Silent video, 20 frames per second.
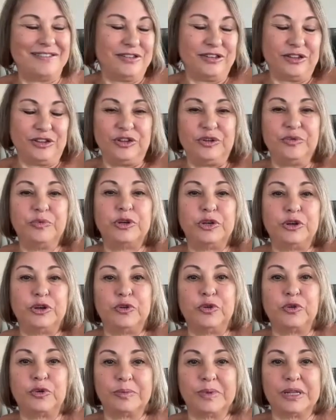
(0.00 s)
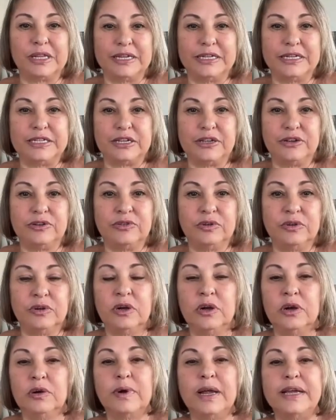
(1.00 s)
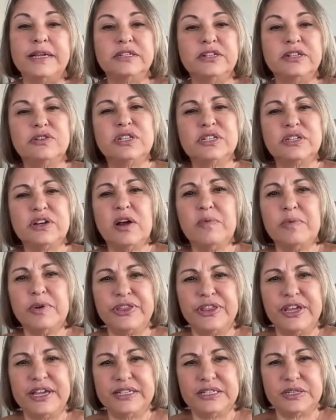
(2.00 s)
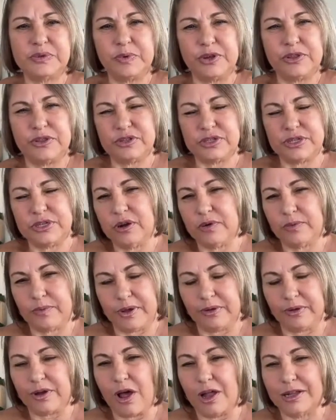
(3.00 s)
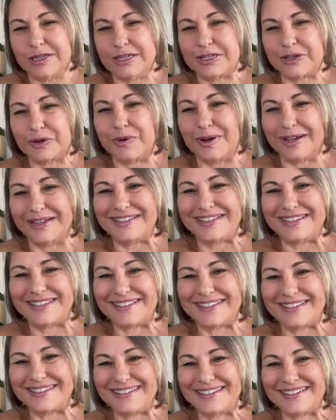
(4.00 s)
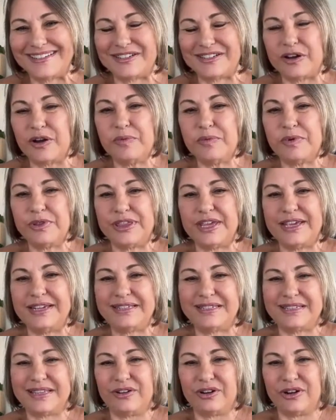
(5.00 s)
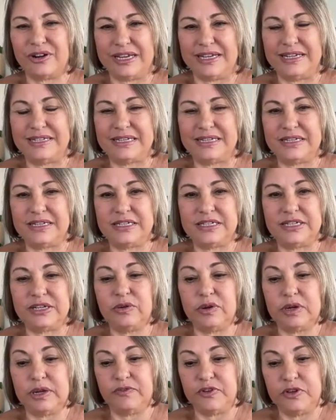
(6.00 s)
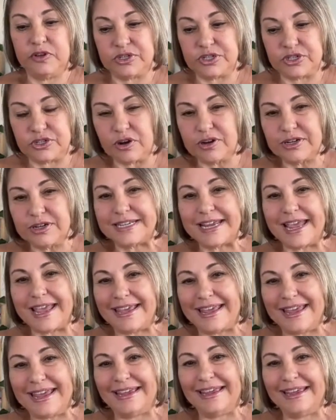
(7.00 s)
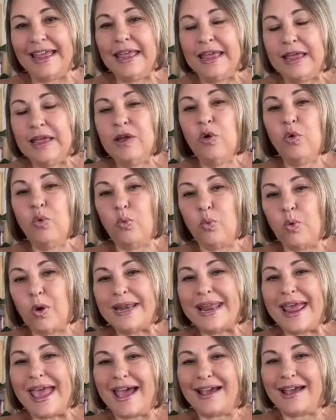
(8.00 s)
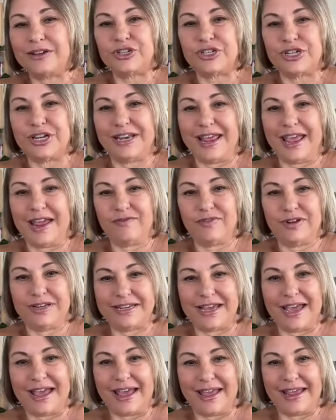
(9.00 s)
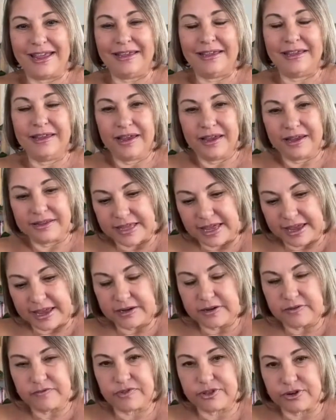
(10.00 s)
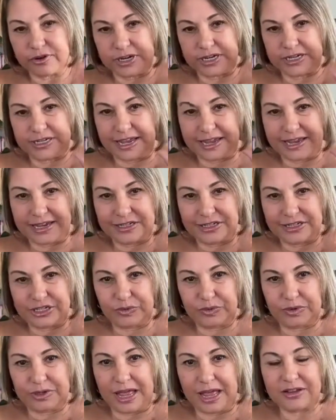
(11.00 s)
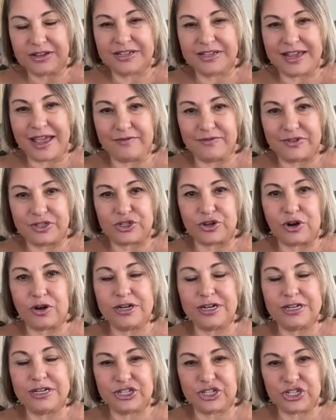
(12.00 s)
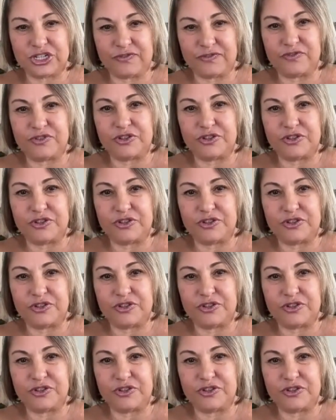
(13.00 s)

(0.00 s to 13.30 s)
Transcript: you wouldn't normally do, right? So start with things where there's no real consequence. Start with things that are easy to do. And if you start taking one action every day, at the end of 30 days, you will have started to shift your